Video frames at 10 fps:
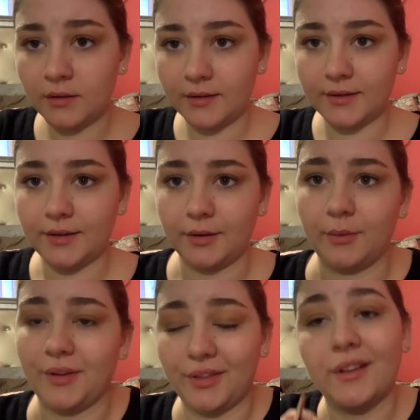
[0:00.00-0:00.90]
So
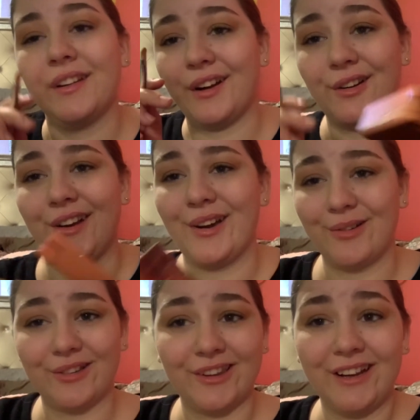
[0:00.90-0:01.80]
with our now
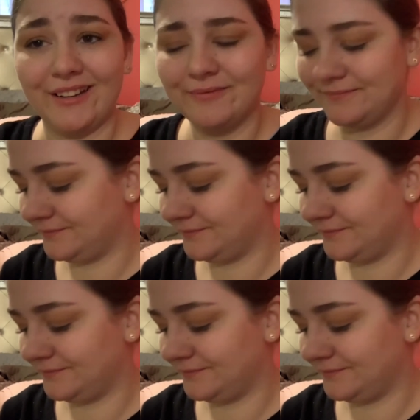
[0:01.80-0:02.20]
clean